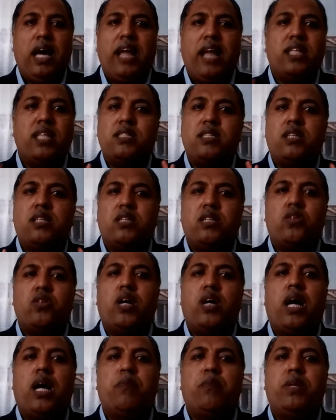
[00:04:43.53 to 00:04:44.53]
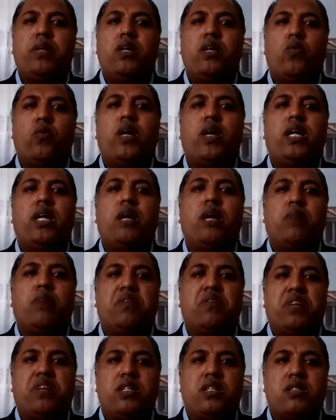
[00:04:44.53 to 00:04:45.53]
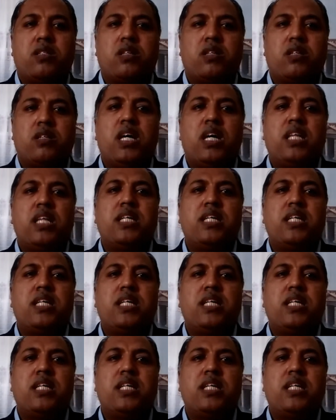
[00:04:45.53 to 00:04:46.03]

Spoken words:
And this does not happen in one day, my friends.